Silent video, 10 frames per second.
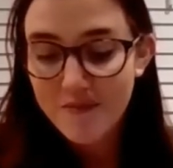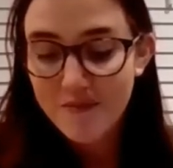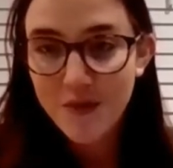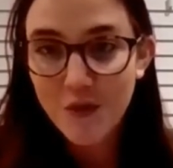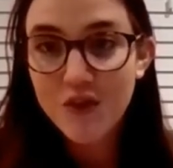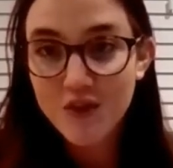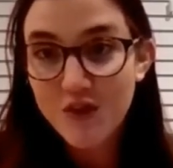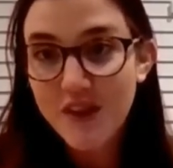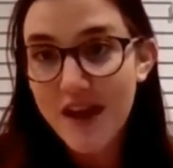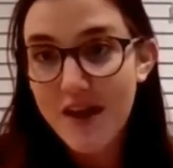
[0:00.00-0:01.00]
You can do
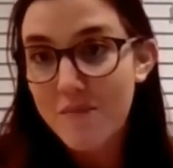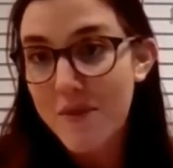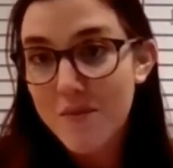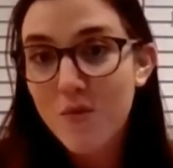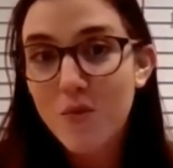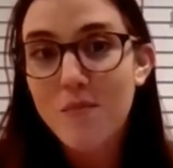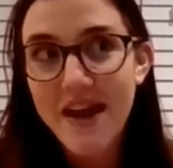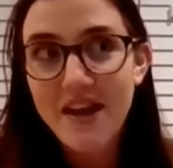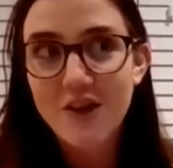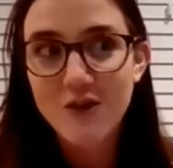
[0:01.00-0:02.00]
that, and people will pay
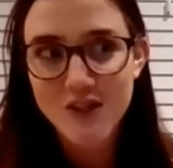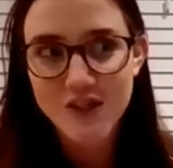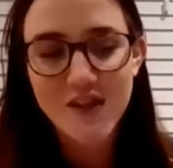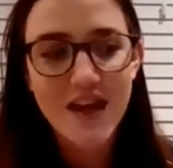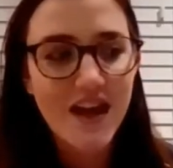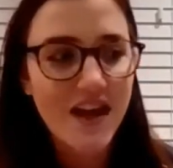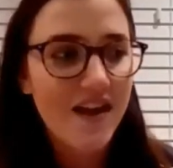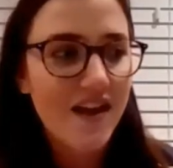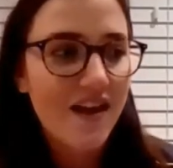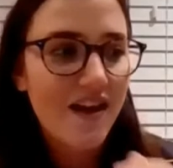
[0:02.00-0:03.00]
you to do that.
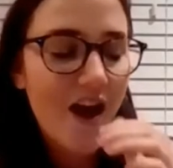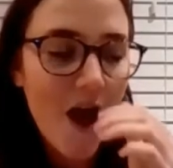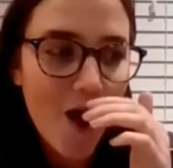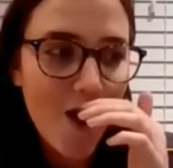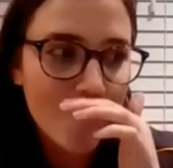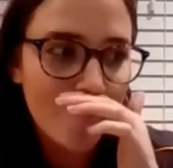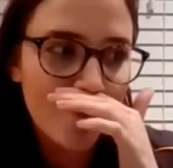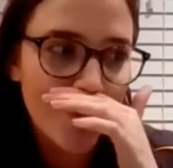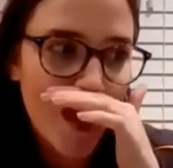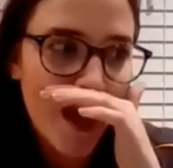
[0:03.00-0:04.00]

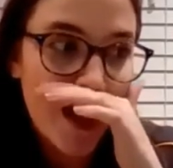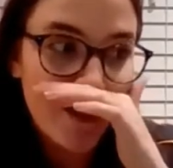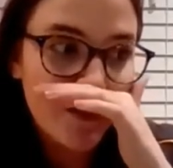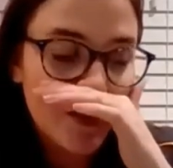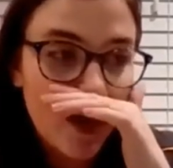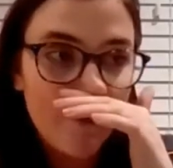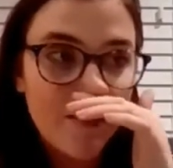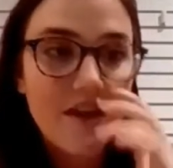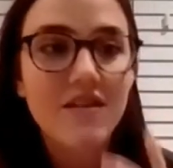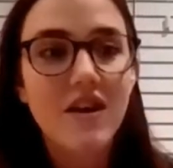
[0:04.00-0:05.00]
And it was kind of
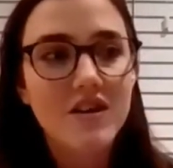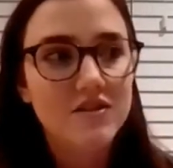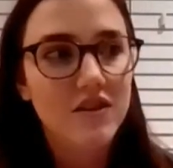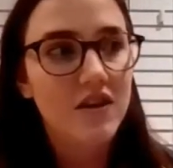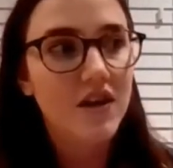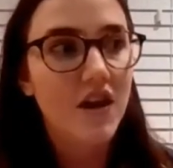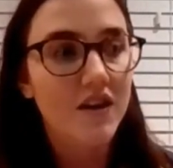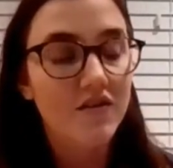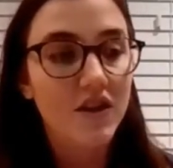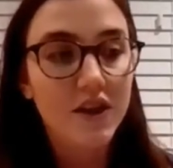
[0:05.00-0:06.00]
then that I started kind
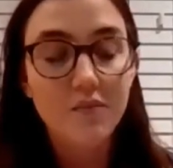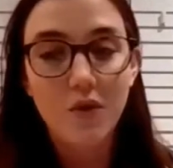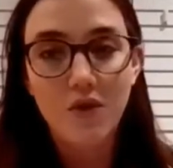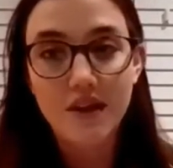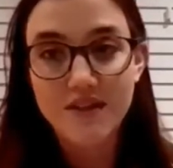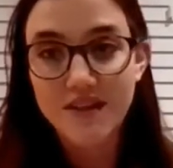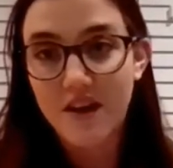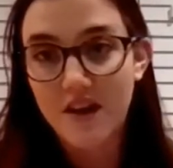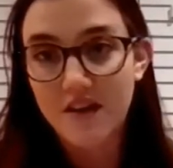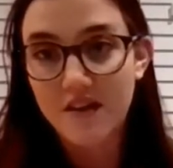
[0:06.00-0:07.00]
of looking more into
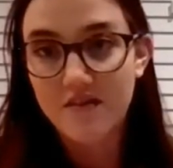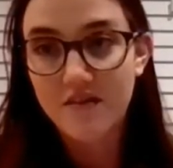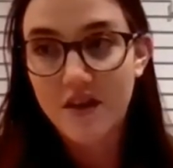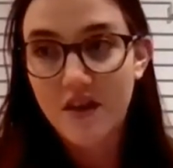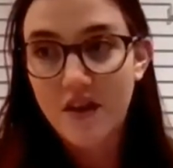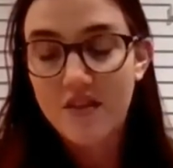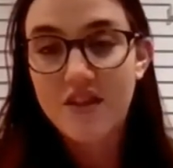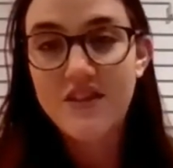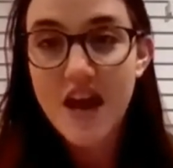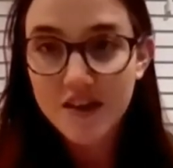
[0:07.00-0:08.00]
kind of the
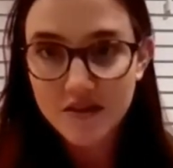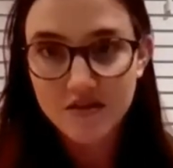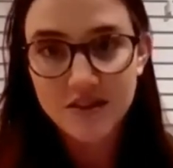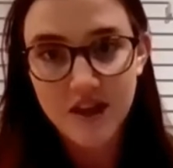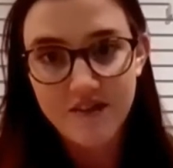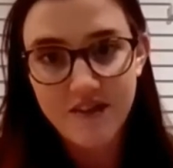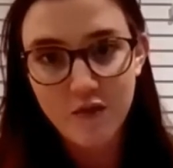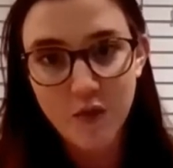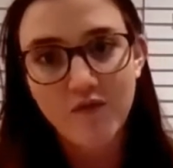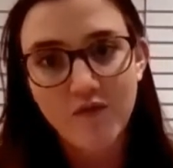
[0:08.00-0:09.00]
technical side of
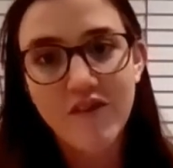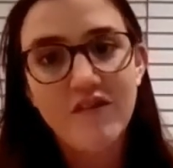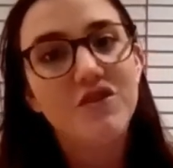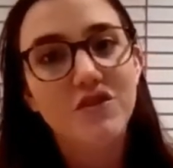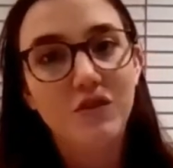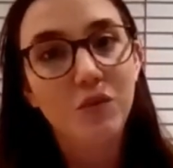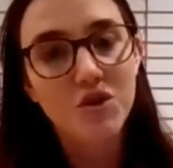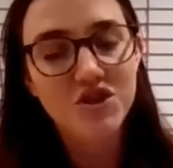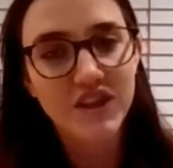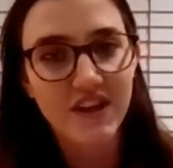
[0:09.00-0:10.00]
F1 rather than just
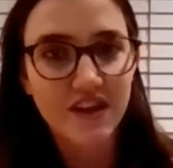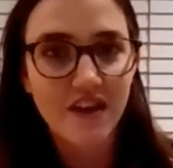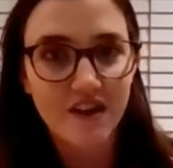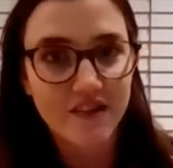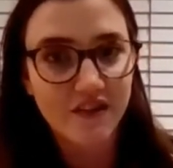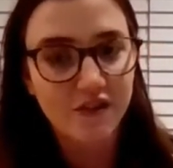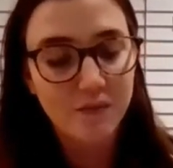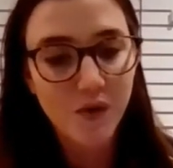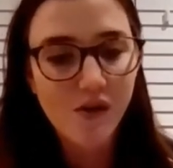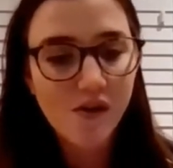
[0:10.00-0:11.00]
watching it kind of as a
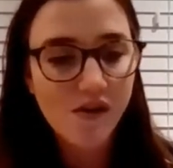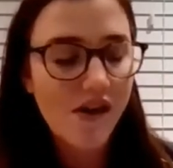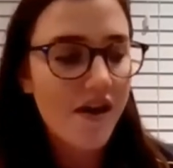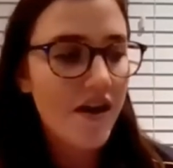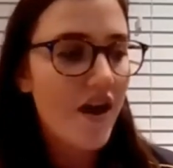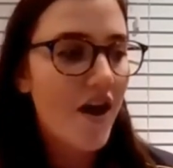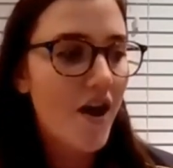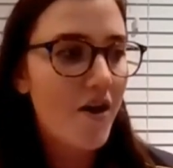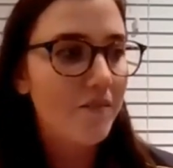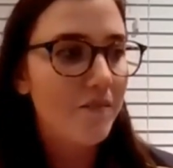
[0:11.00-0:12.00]
sport,
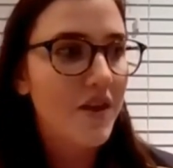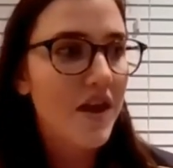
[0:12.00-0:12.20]
and